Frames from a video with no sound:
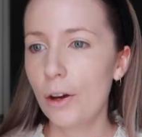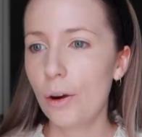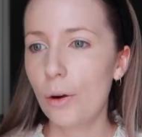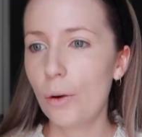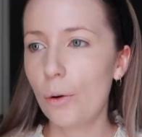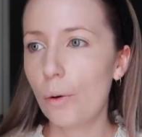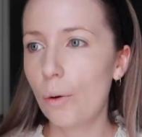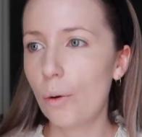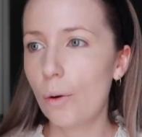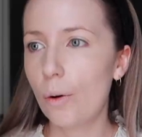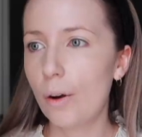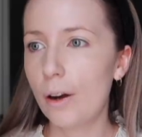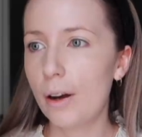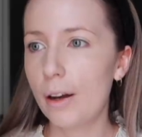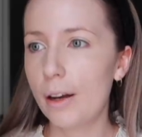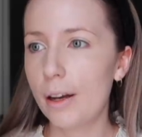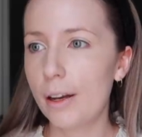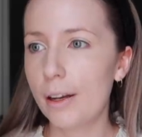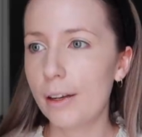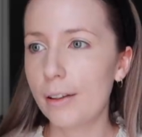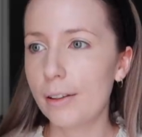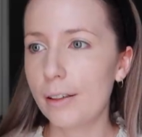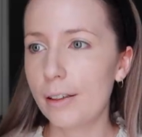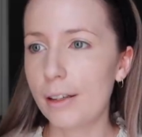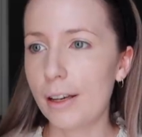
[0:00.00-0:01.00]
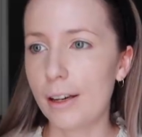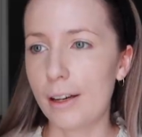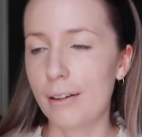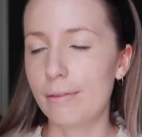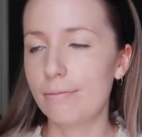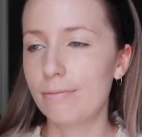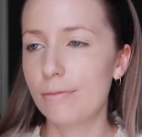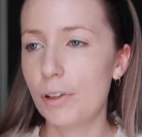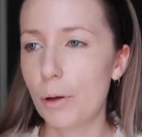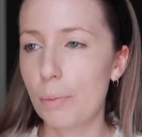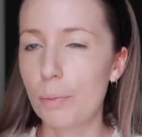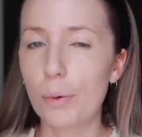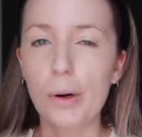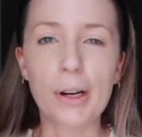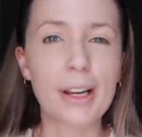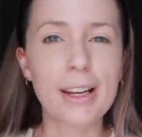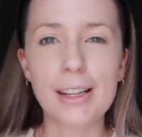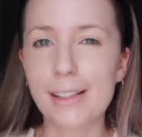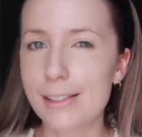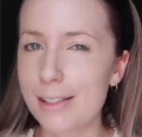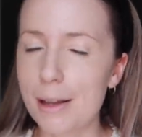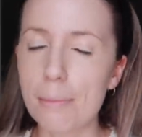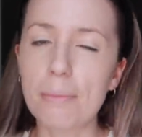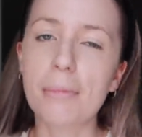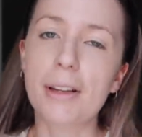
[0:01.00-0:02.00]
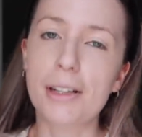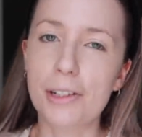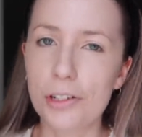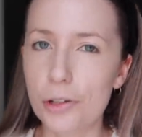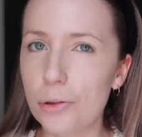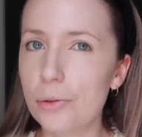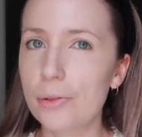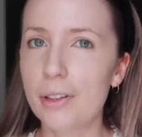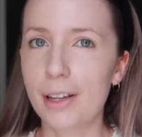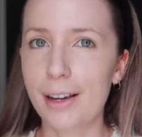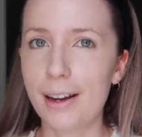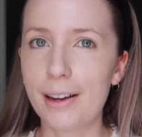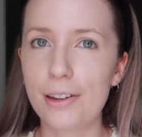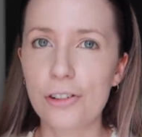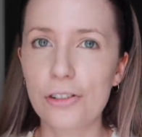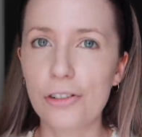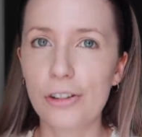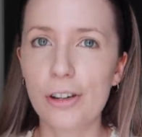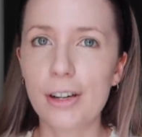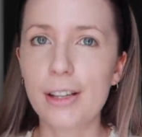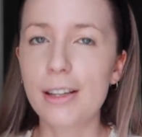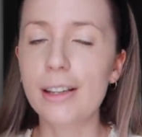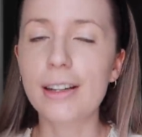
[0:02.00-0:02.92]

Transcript: or yeah, you're bringing something to the country,